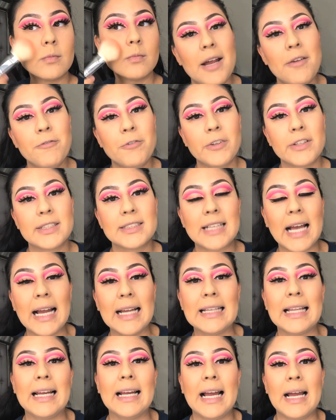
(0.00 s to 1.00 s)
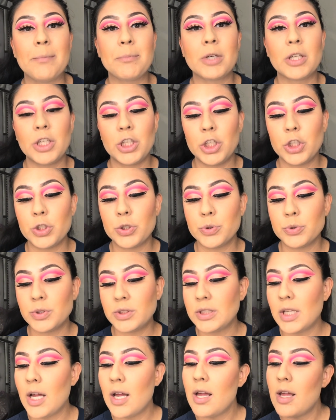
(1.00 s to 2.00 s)
And for this highlight, I'm going to
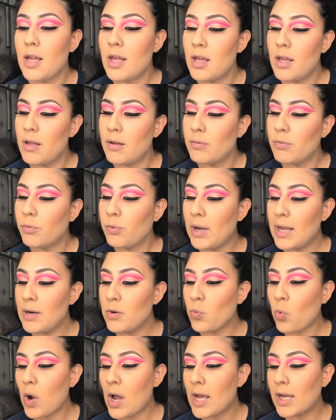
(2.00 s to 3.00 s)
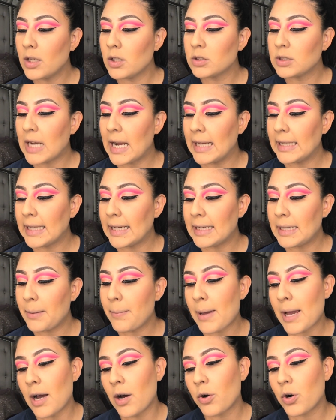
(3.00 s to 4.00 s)
use Wet n Wild highlighting
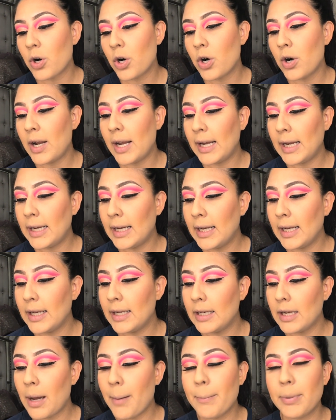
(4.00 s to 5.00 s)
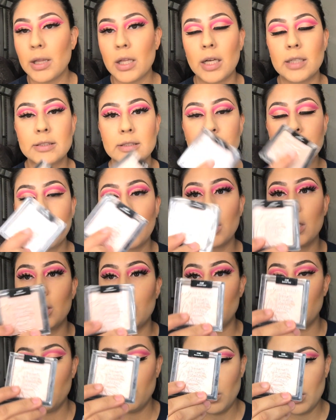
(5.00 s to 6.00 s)
powder in Blossom
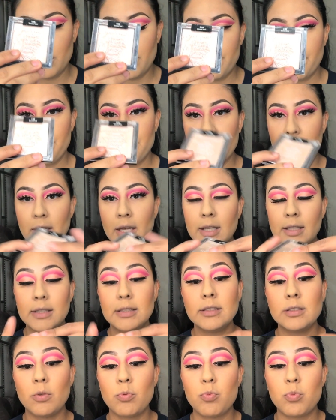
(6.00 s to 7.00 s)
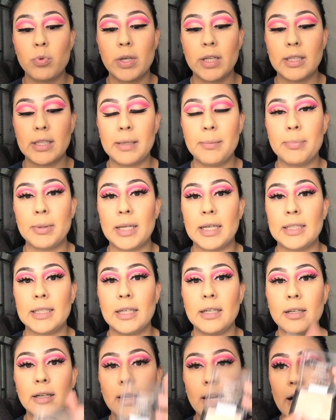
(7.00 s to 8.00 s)
Glow. This is a really
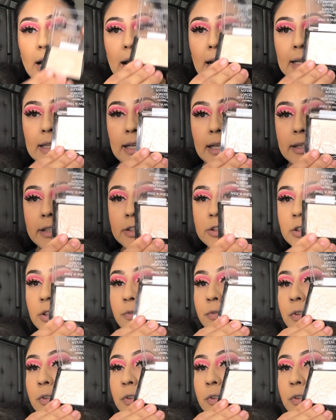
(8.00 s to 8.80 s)
blinding highlighter, so